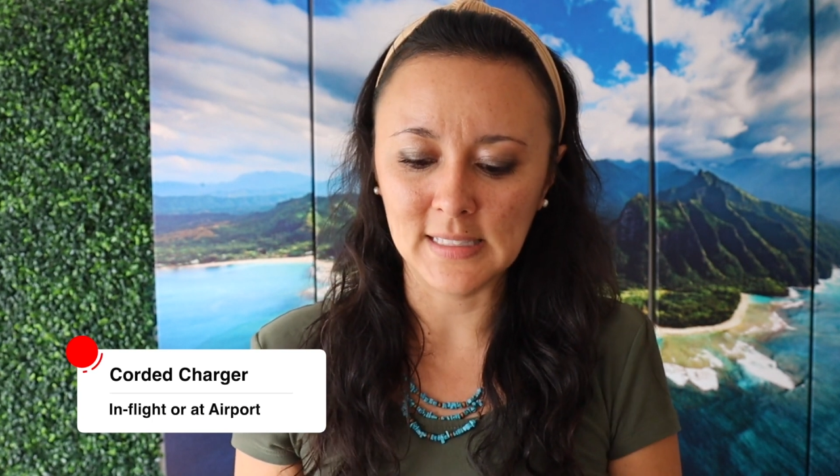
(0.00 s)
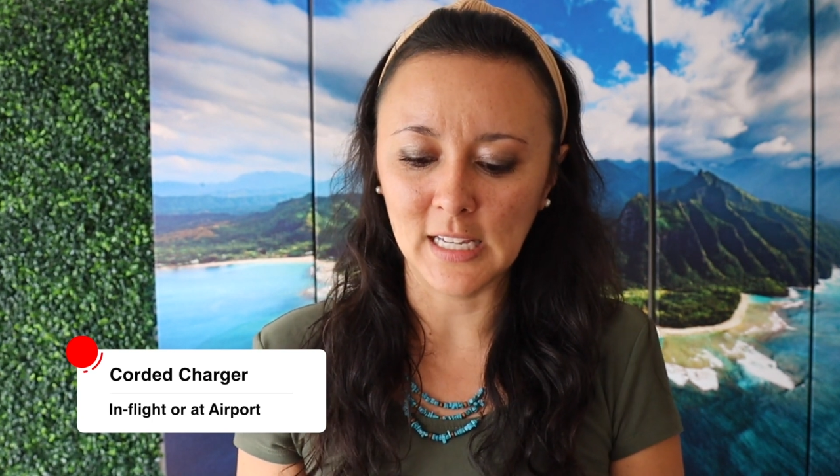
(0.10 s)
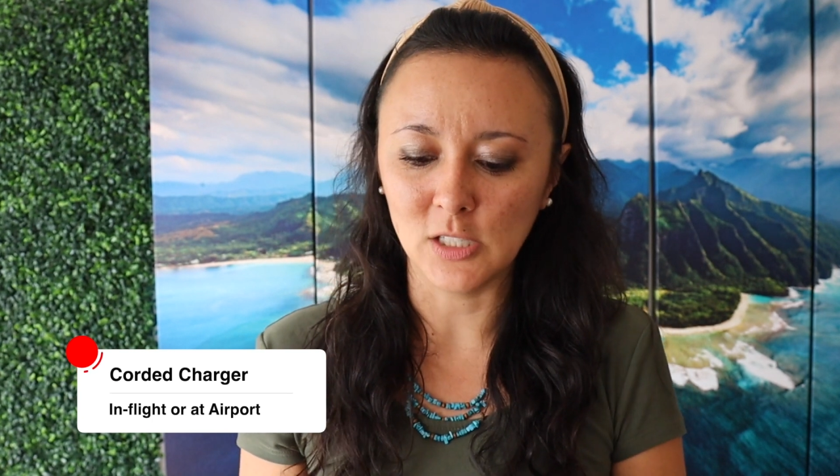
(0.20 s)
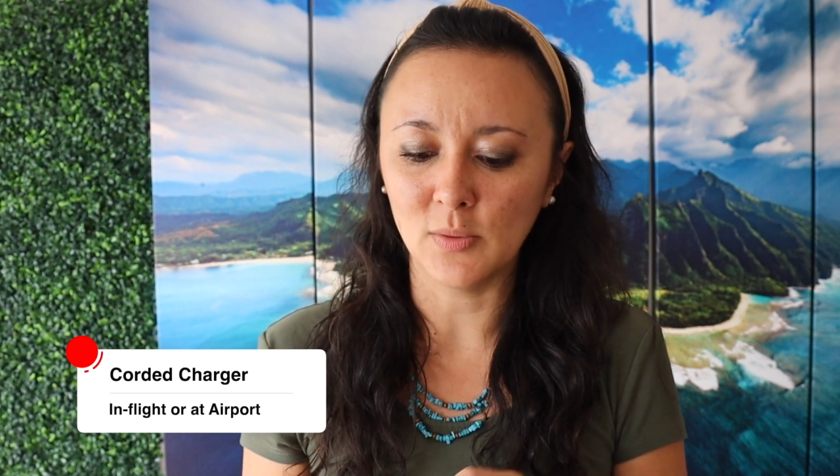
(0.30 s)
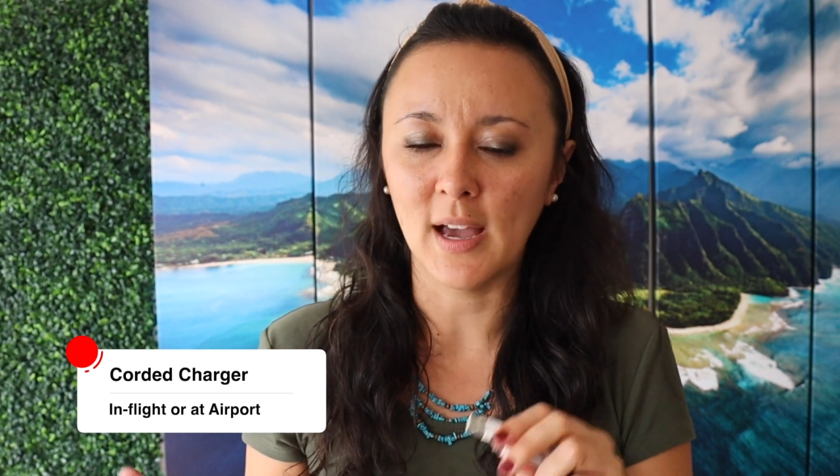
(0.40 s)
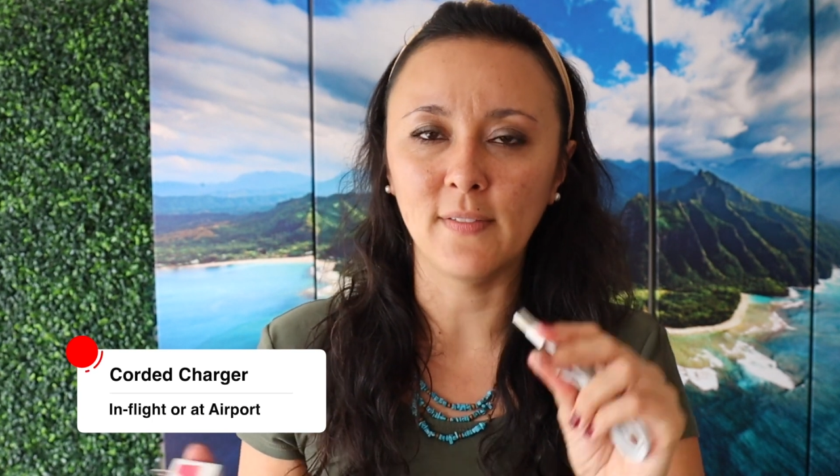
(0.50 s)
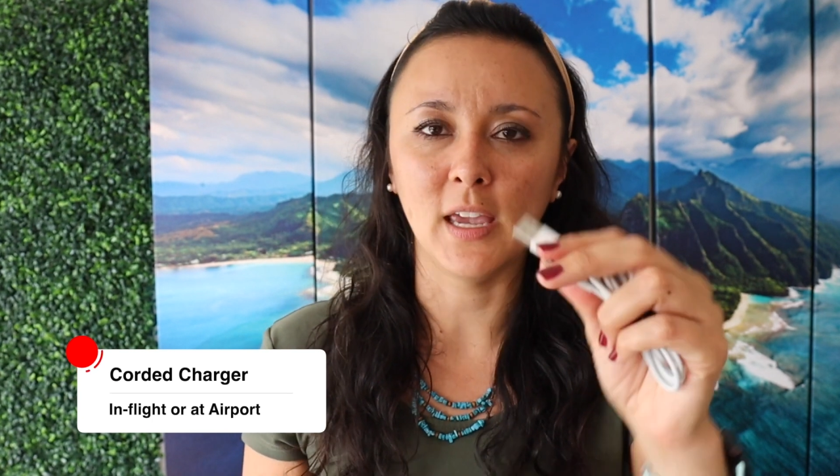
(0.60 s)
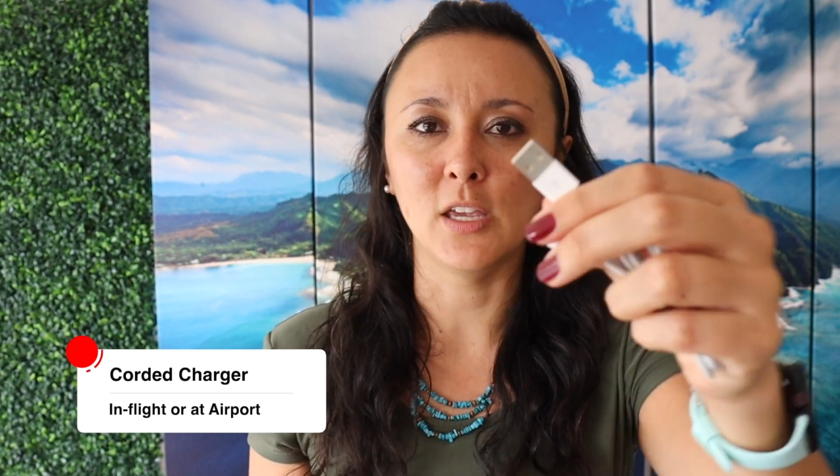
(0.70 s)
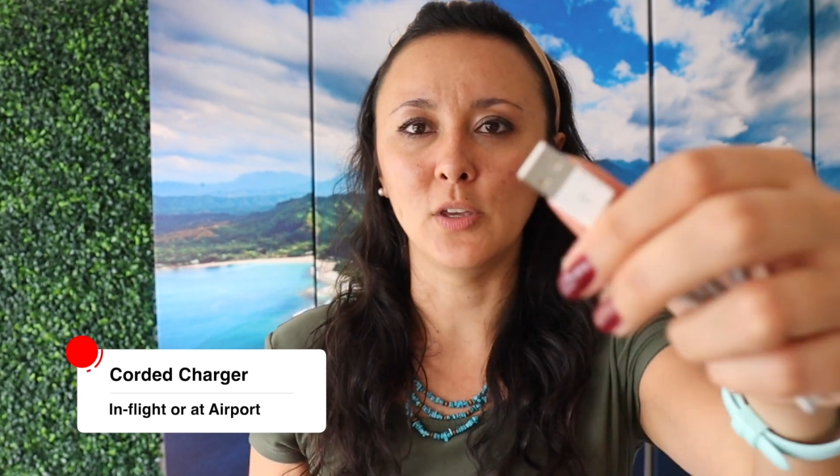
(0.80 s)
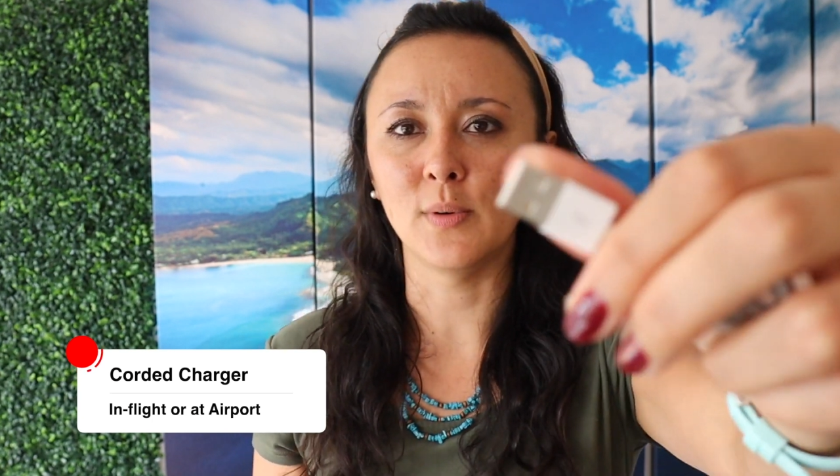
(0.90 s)
they do have
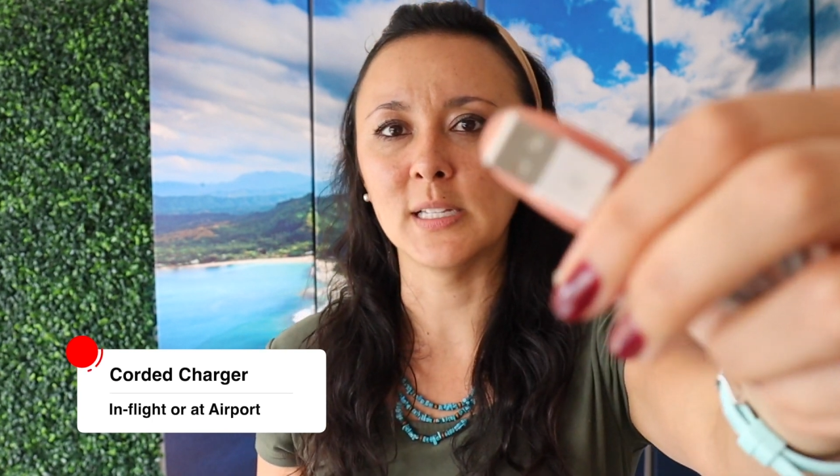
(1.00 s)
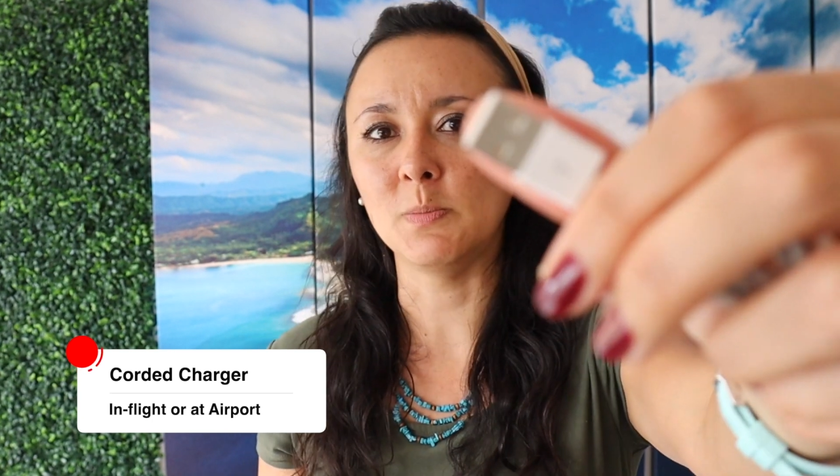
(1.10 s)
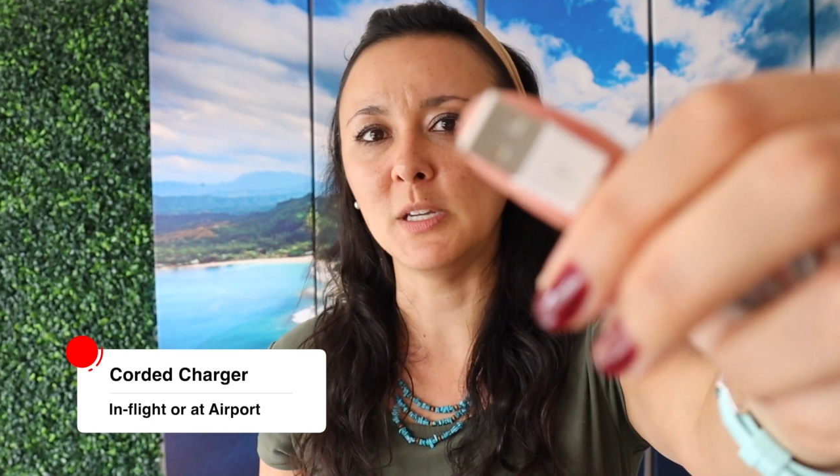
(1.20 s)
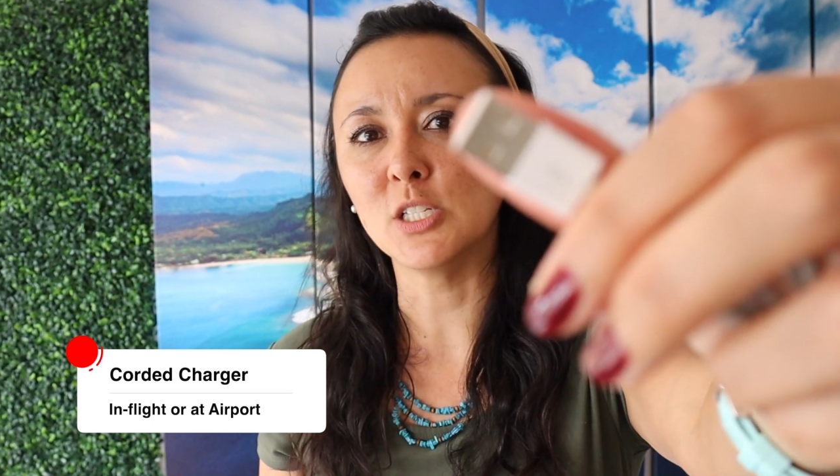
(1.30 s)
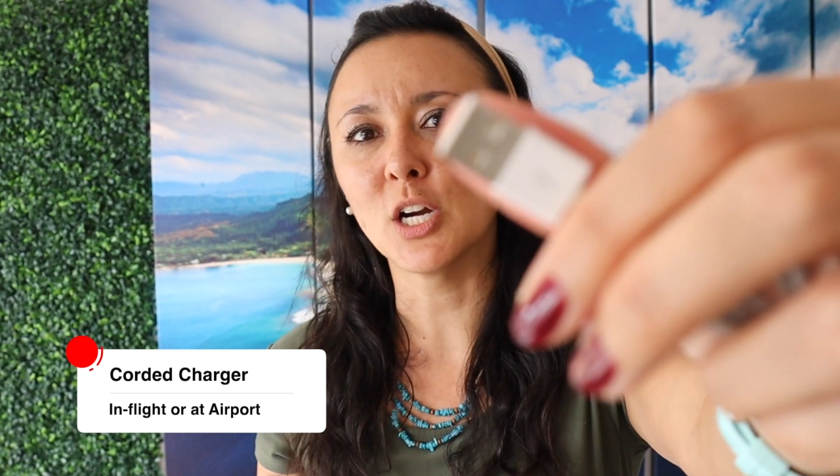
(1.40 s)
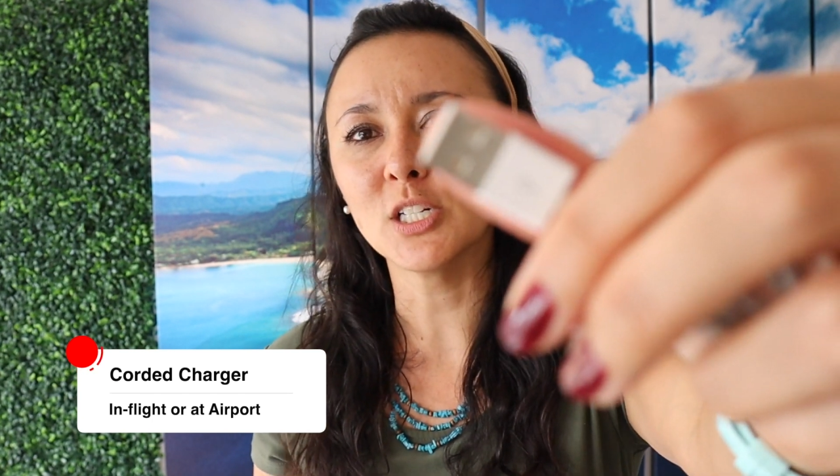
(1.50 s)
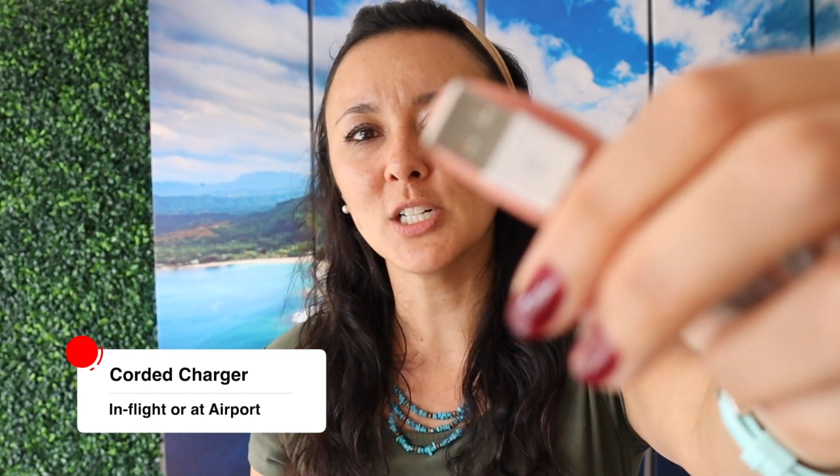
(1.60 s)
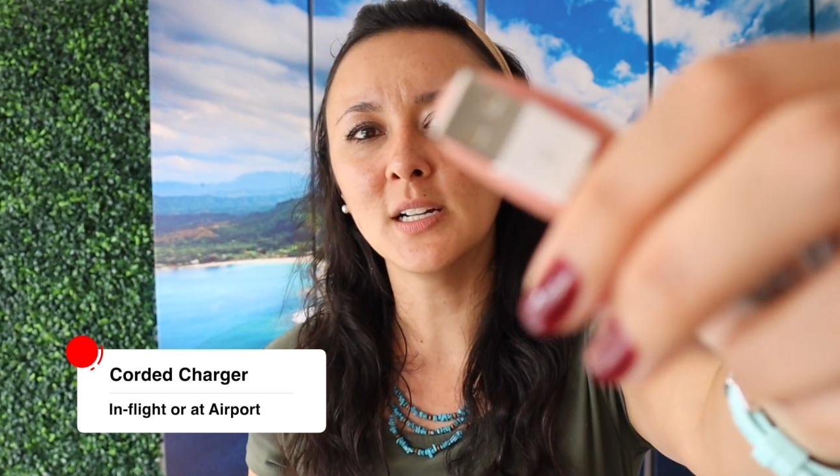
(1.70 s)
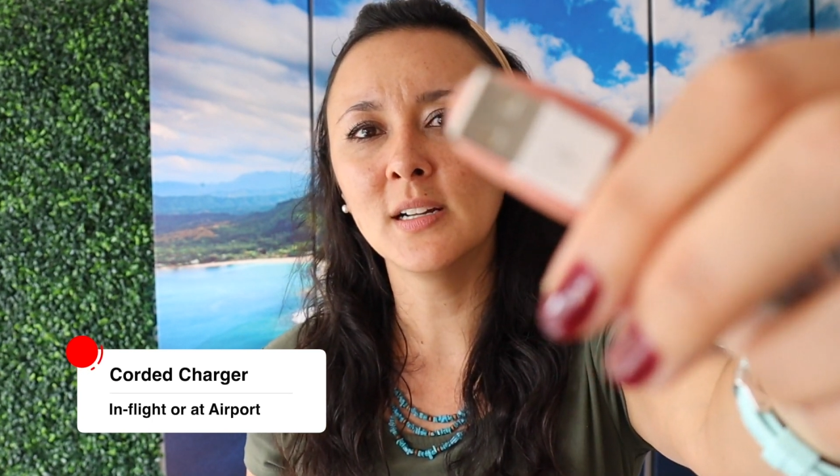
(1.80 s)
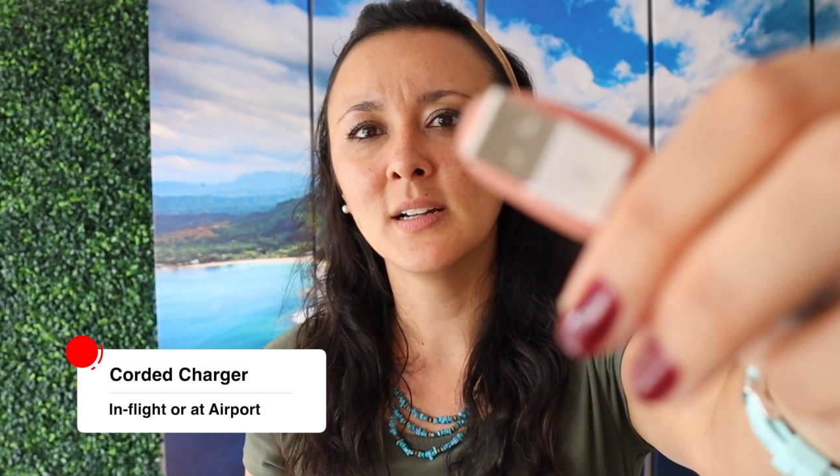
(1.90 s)
a USB charger.